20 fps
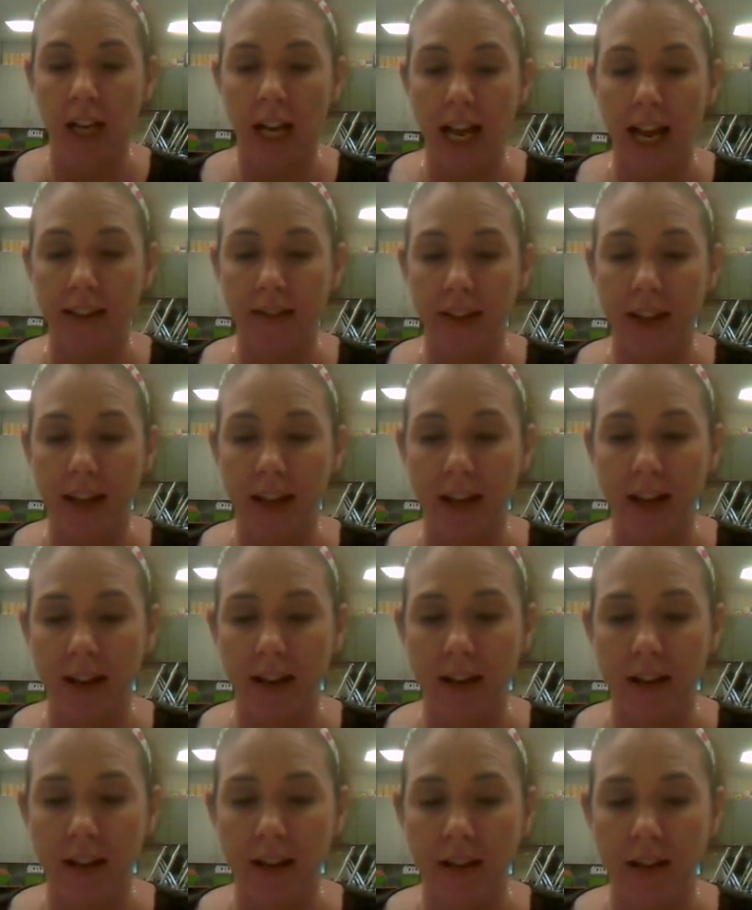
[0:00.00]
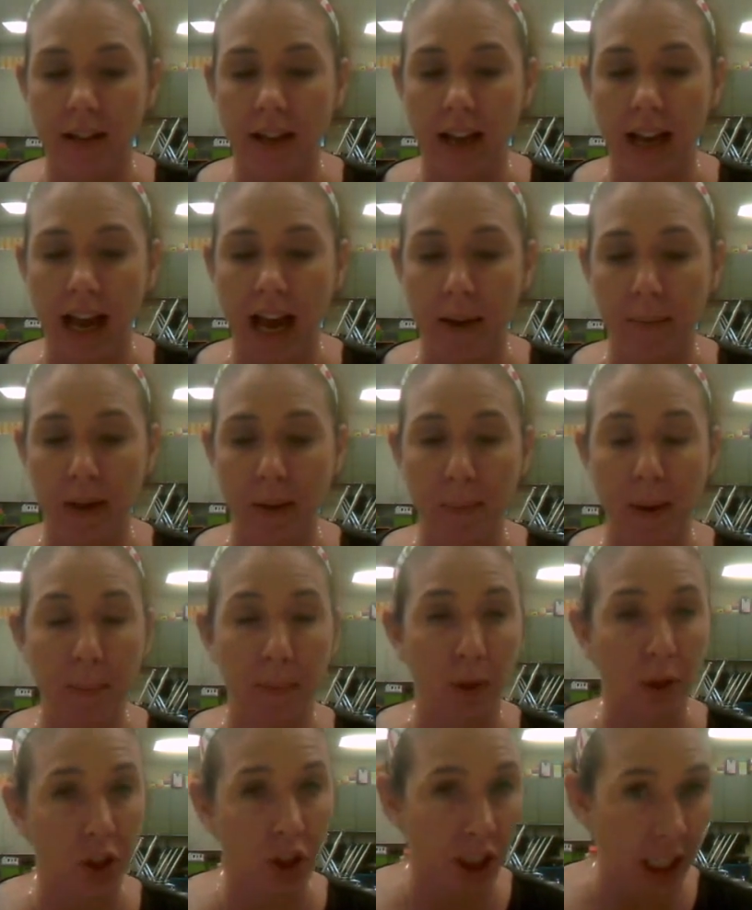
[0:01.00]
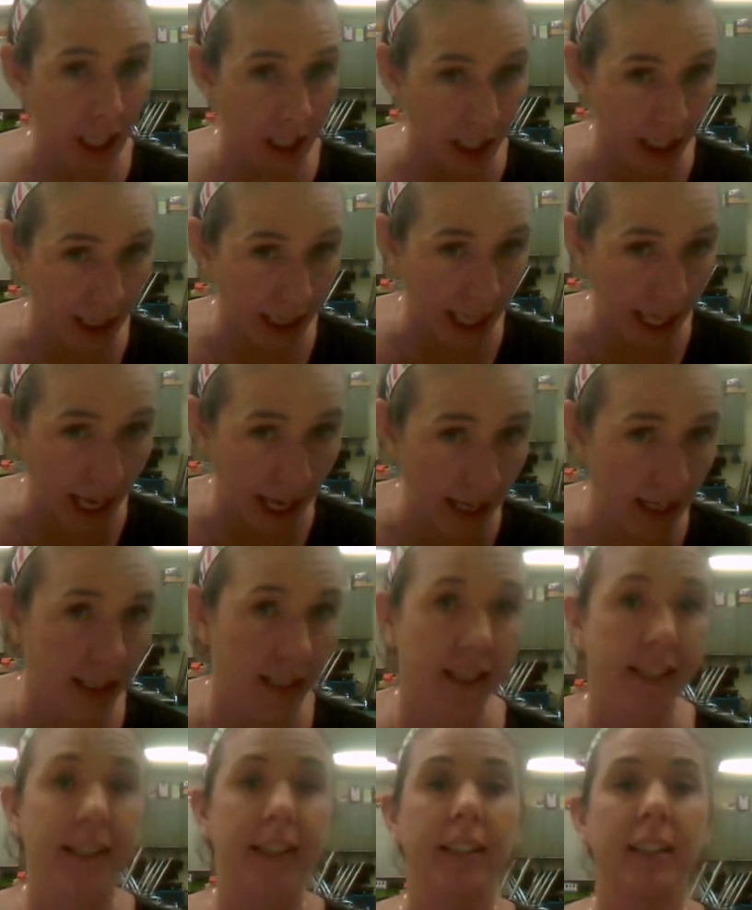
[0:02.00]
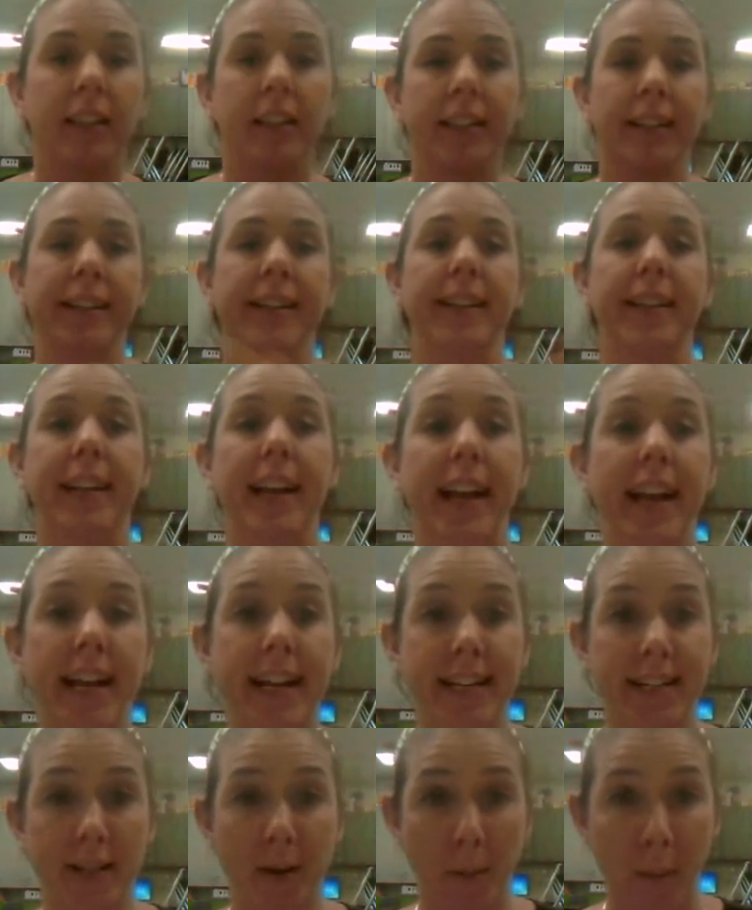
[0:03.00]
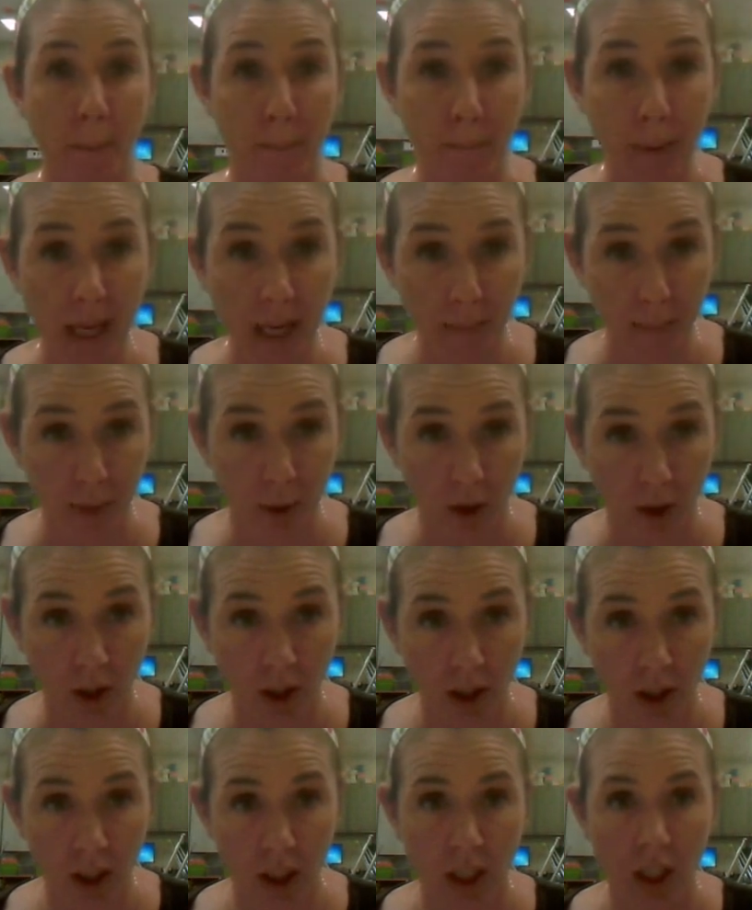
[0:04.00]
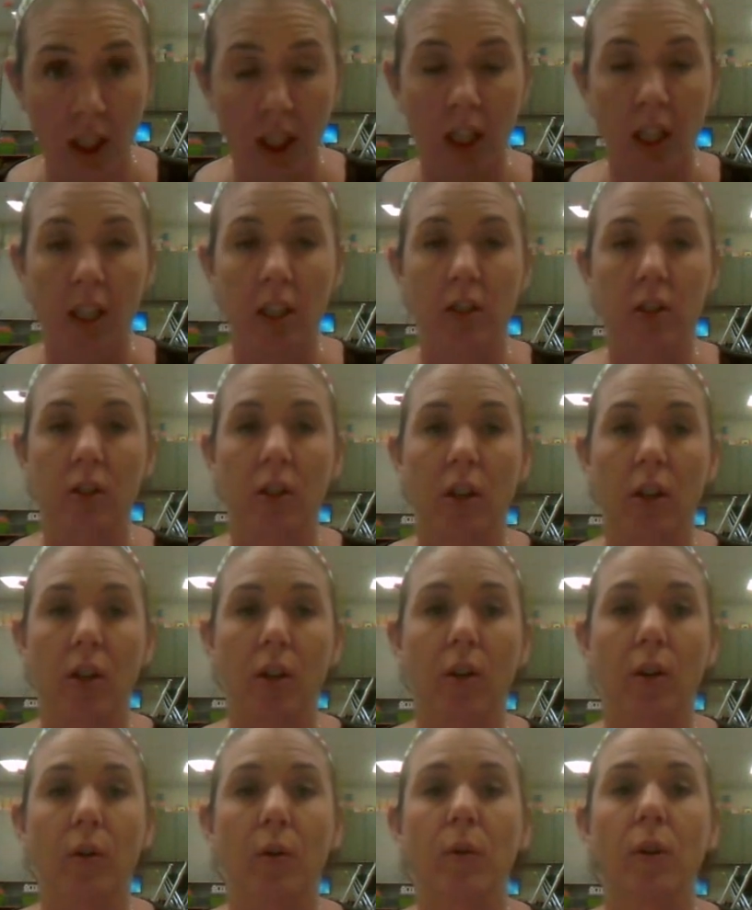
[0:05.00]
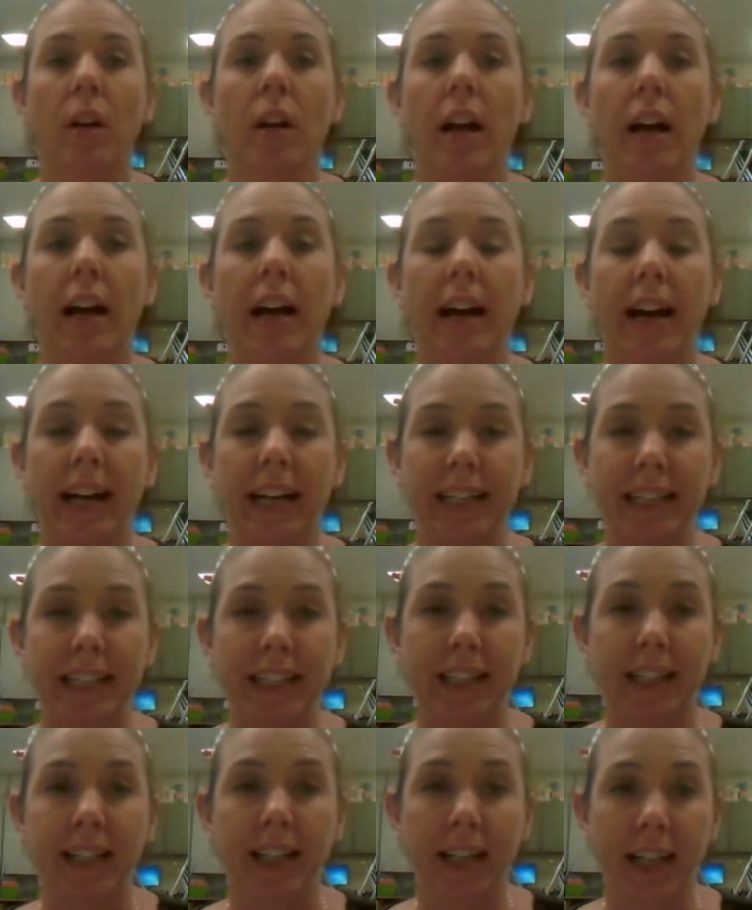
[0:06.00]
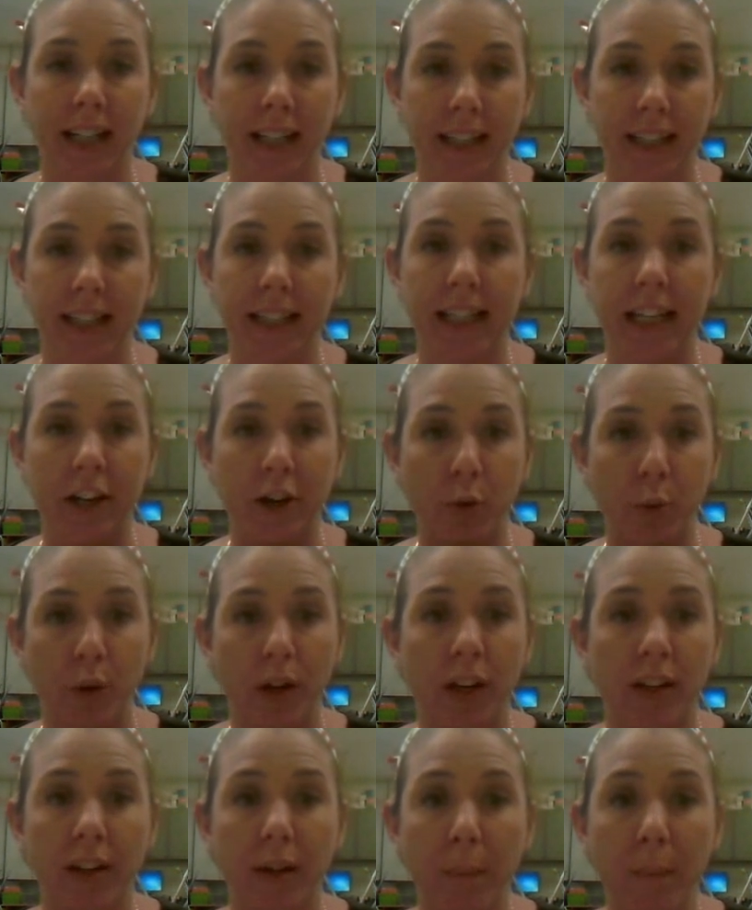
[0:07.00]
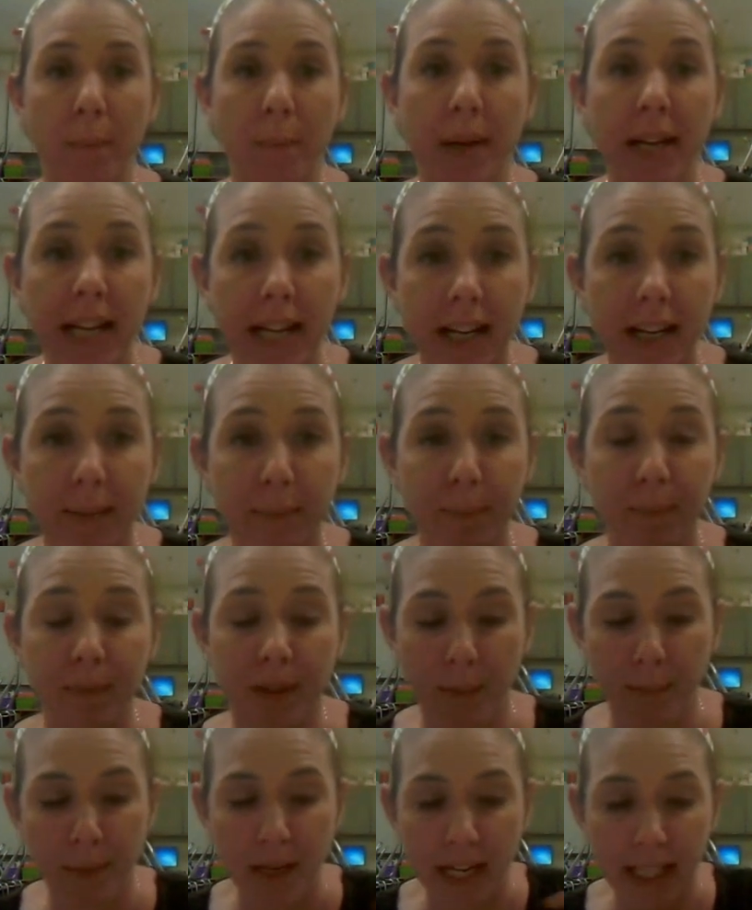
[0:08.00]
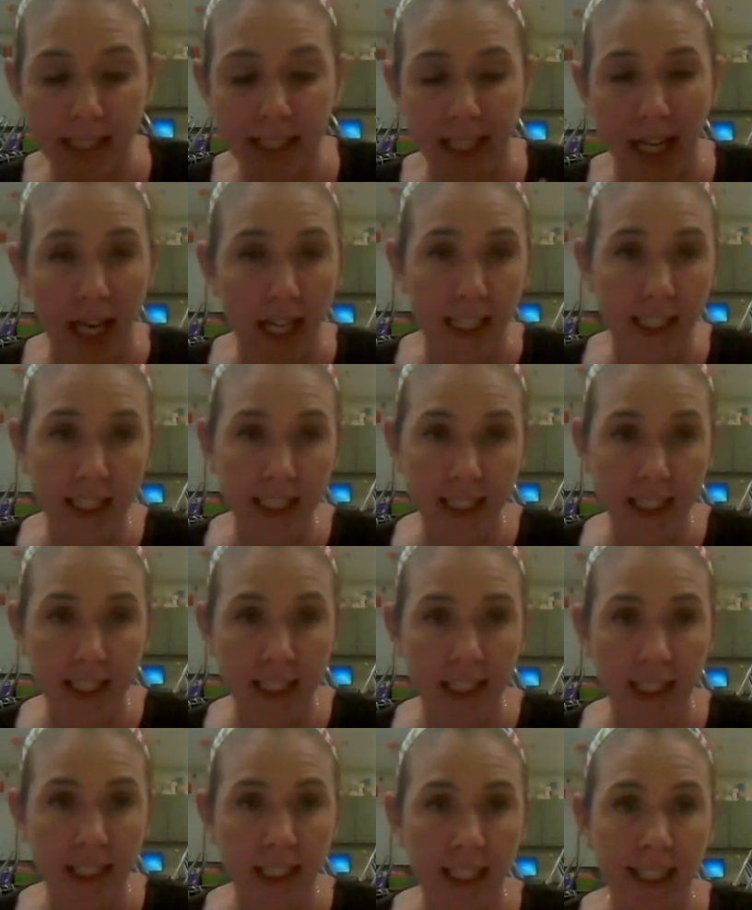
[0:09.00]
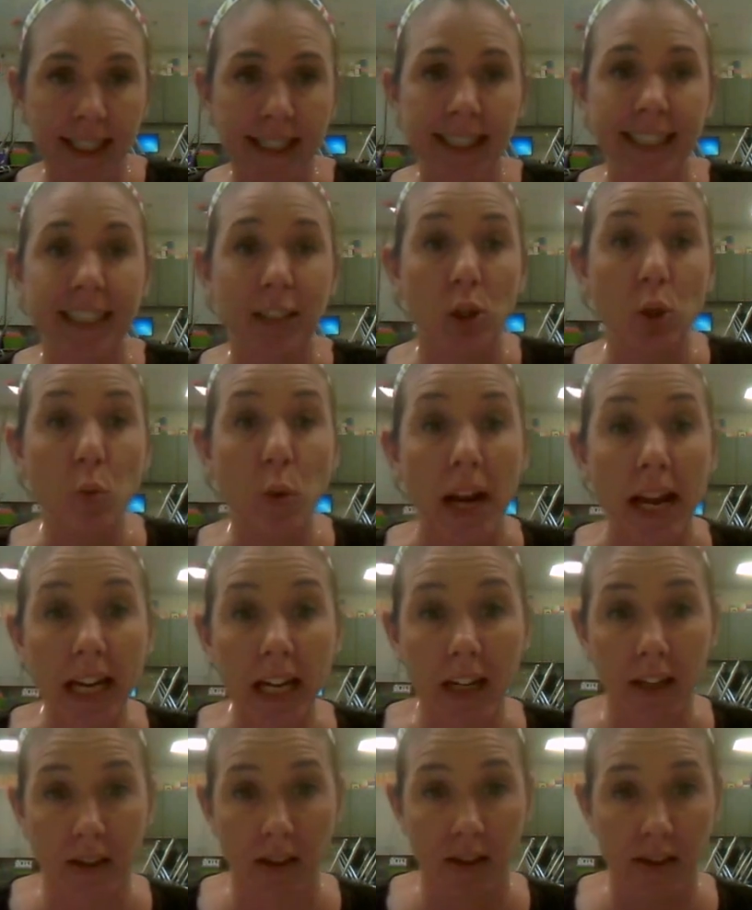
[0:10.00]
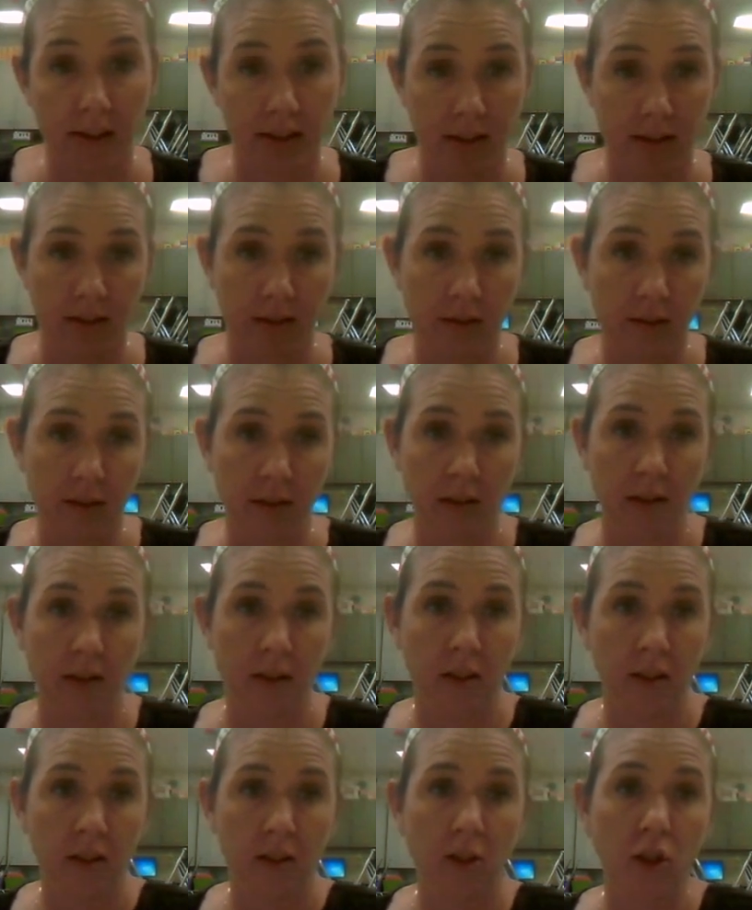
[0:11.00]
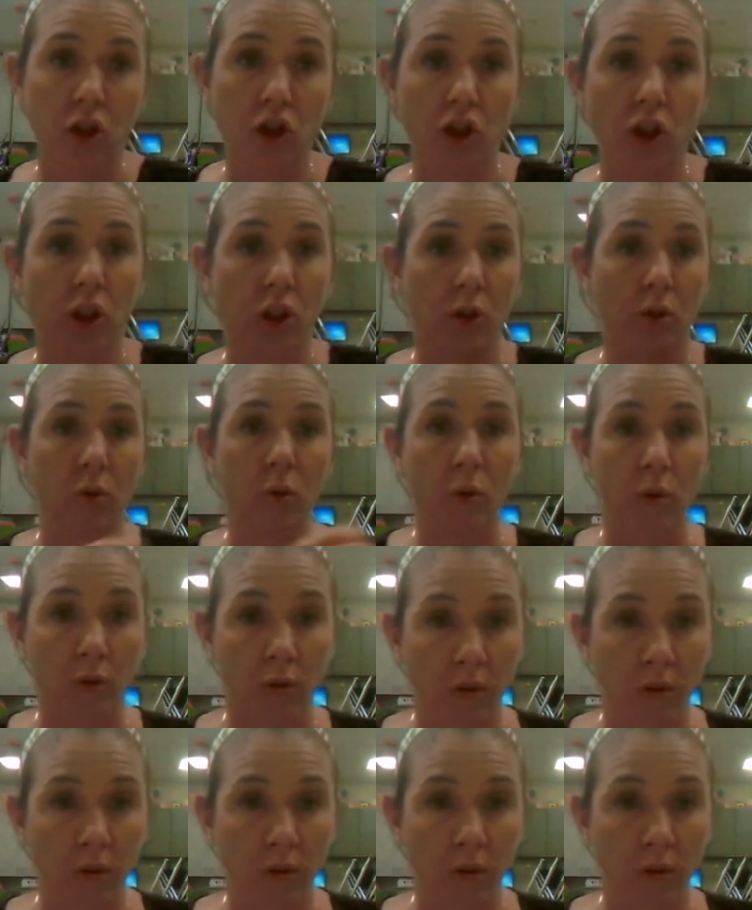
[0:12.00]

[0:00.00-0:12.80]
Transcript: And then how many people are sharing that? 8 people. So I need to cut each one of the pizzas into eighths to show